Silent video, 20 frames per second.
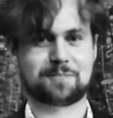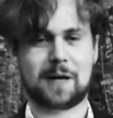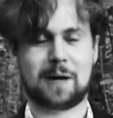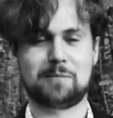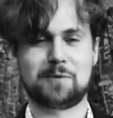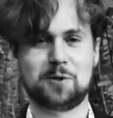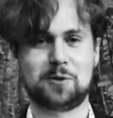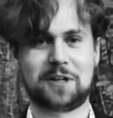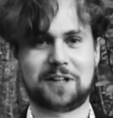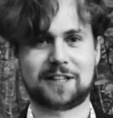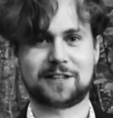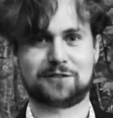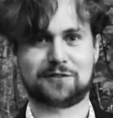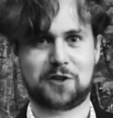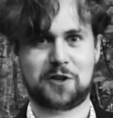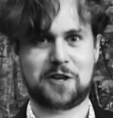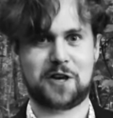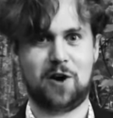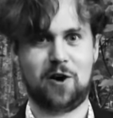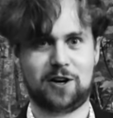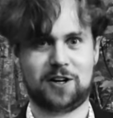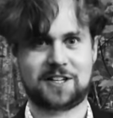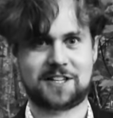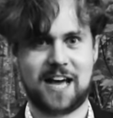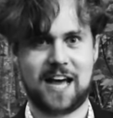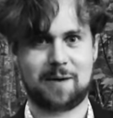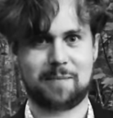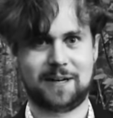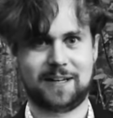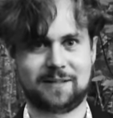I'm doing this for the art,
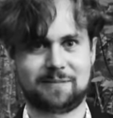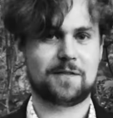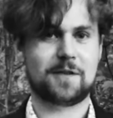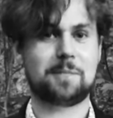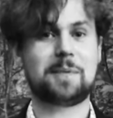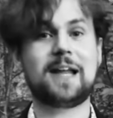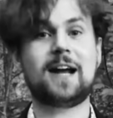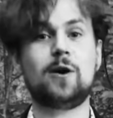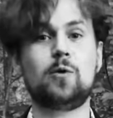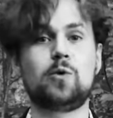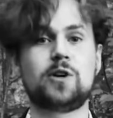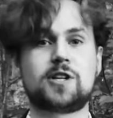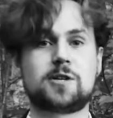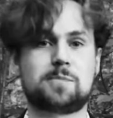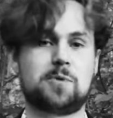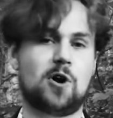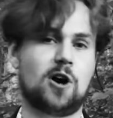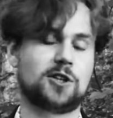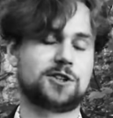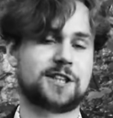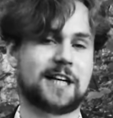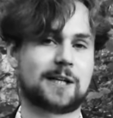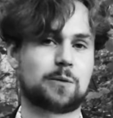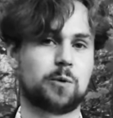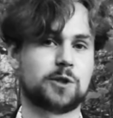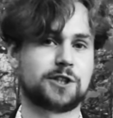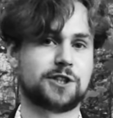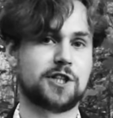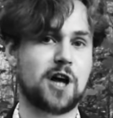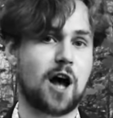damn it! The Blair Witch
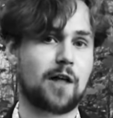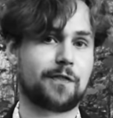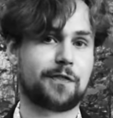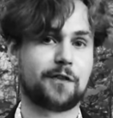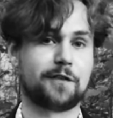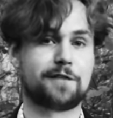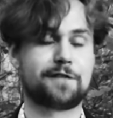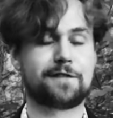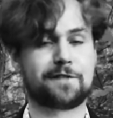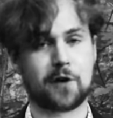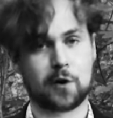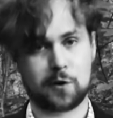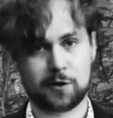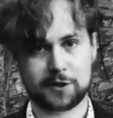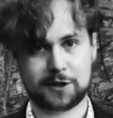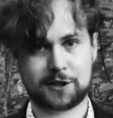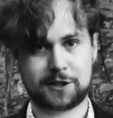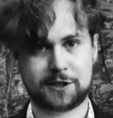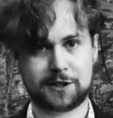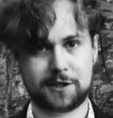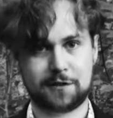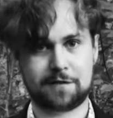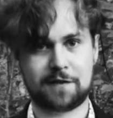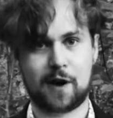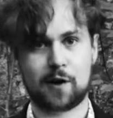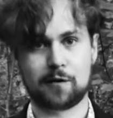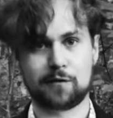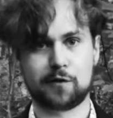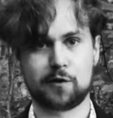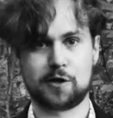Project was not the first
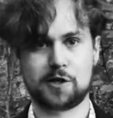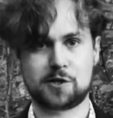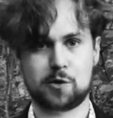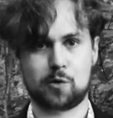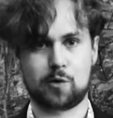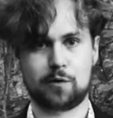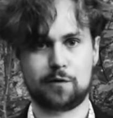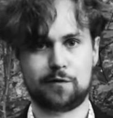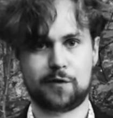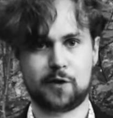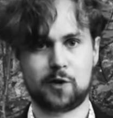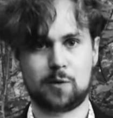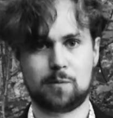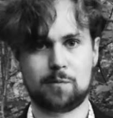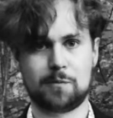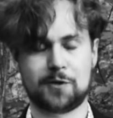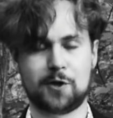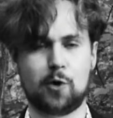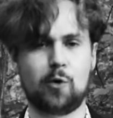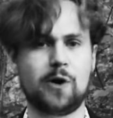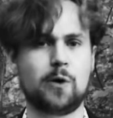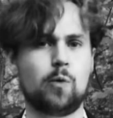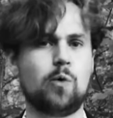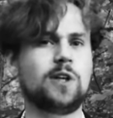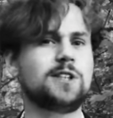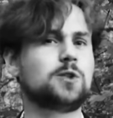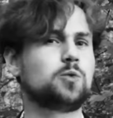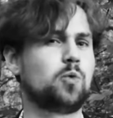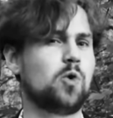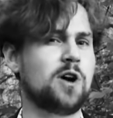found footage horror film, though it
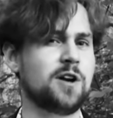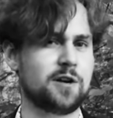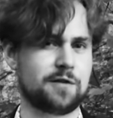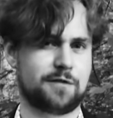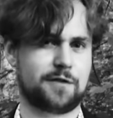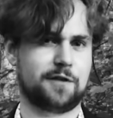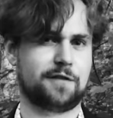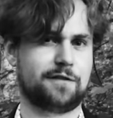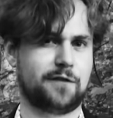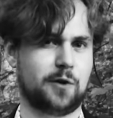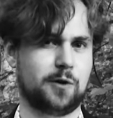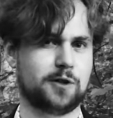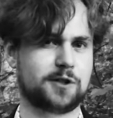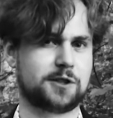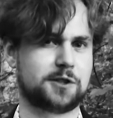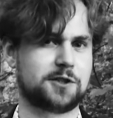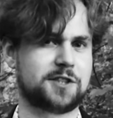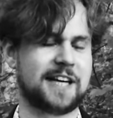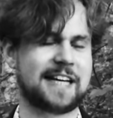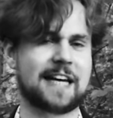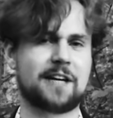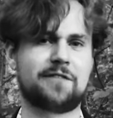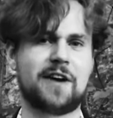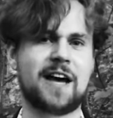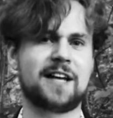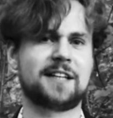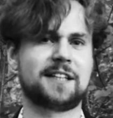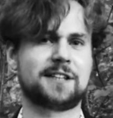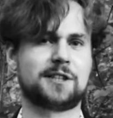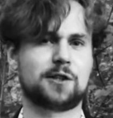was one of the first to take
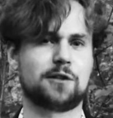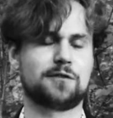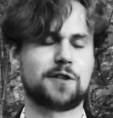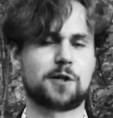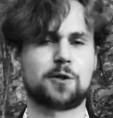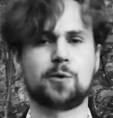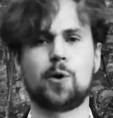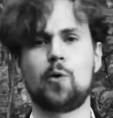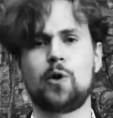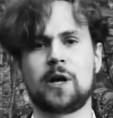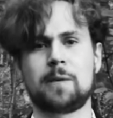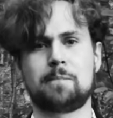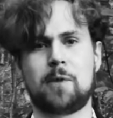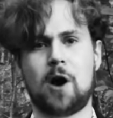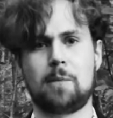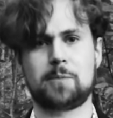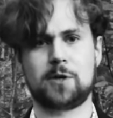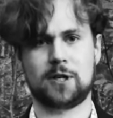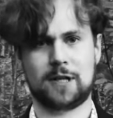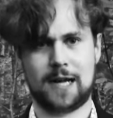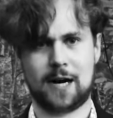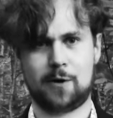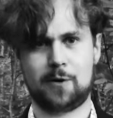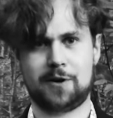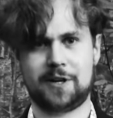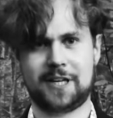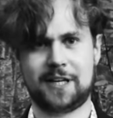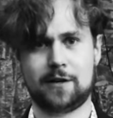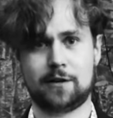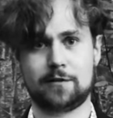advantage of the growing
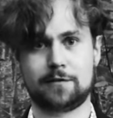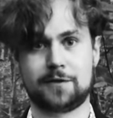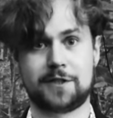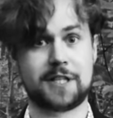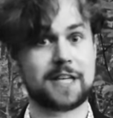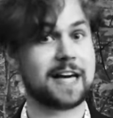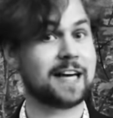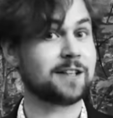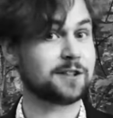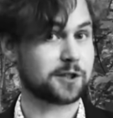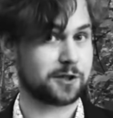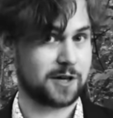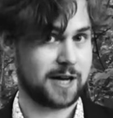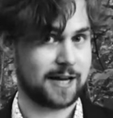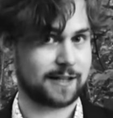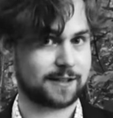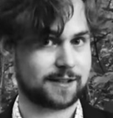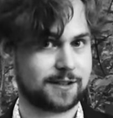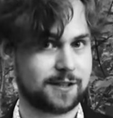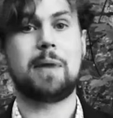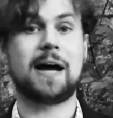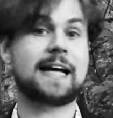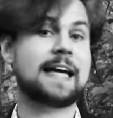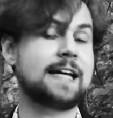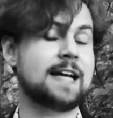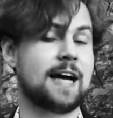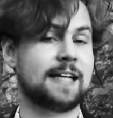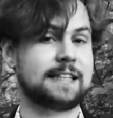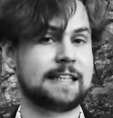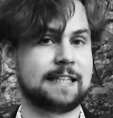popularity of the internet.
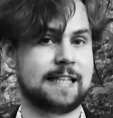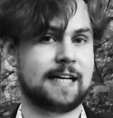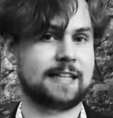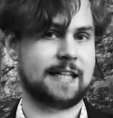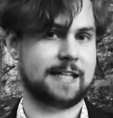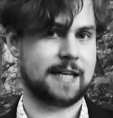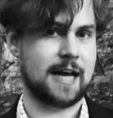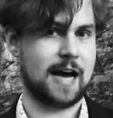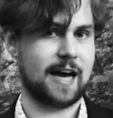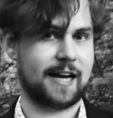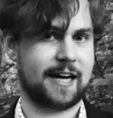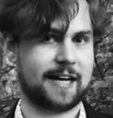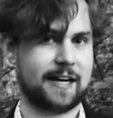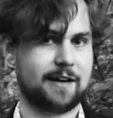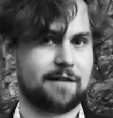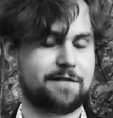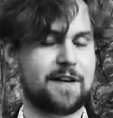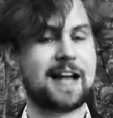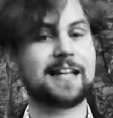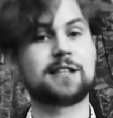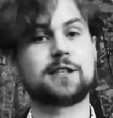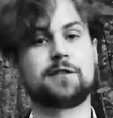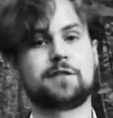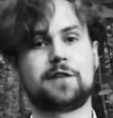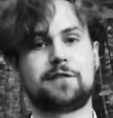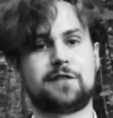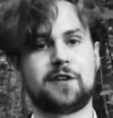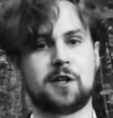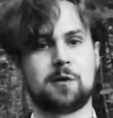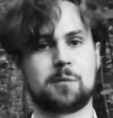Back in nineteen ninety-nine, fans
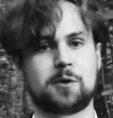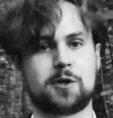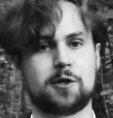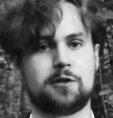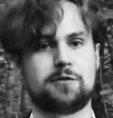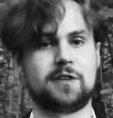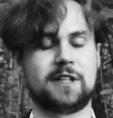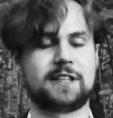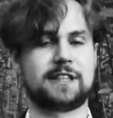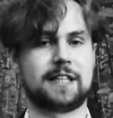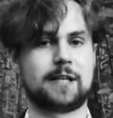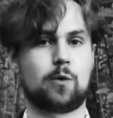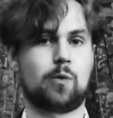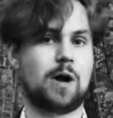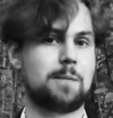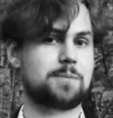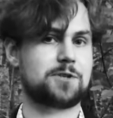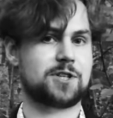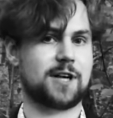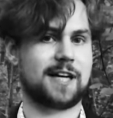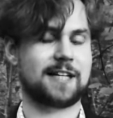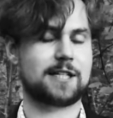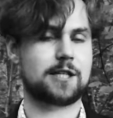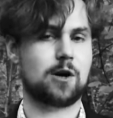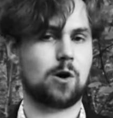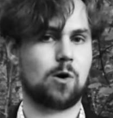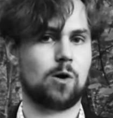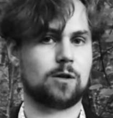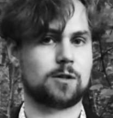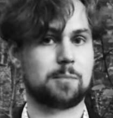of the film could visit a
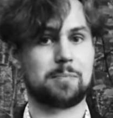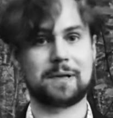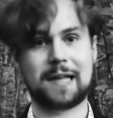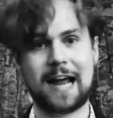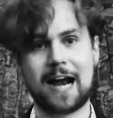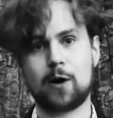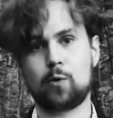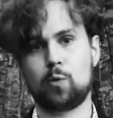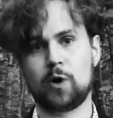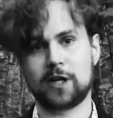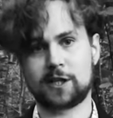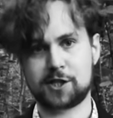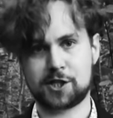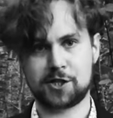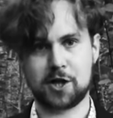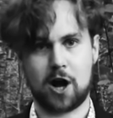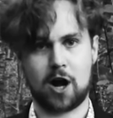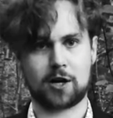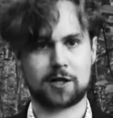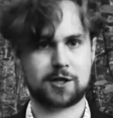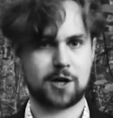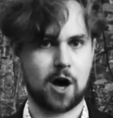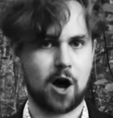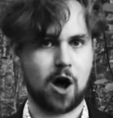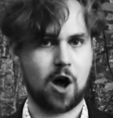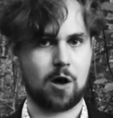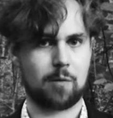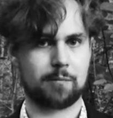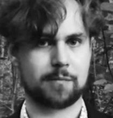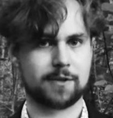website called Blair Witch dot
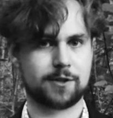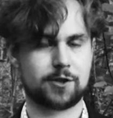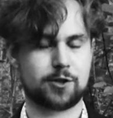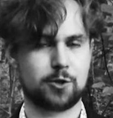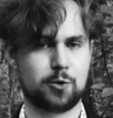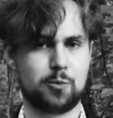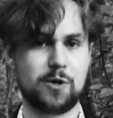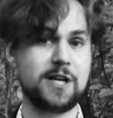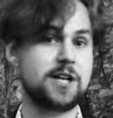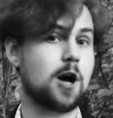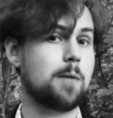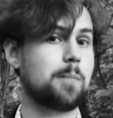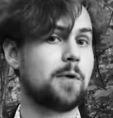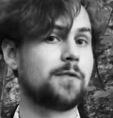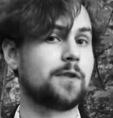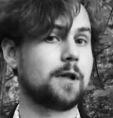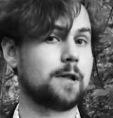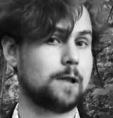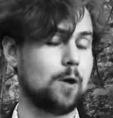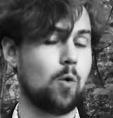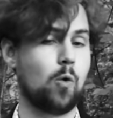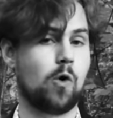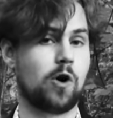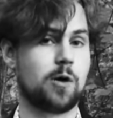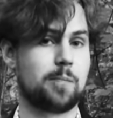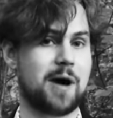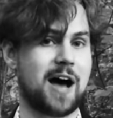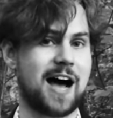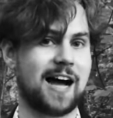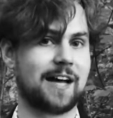com to read up on the
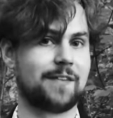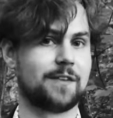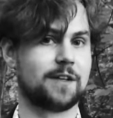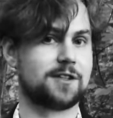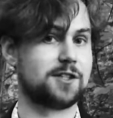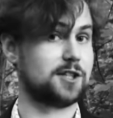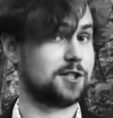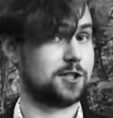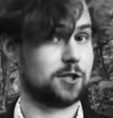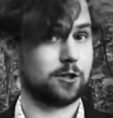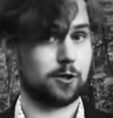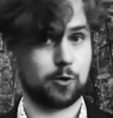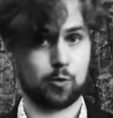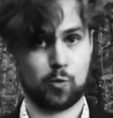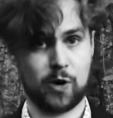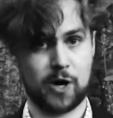lore behind the titular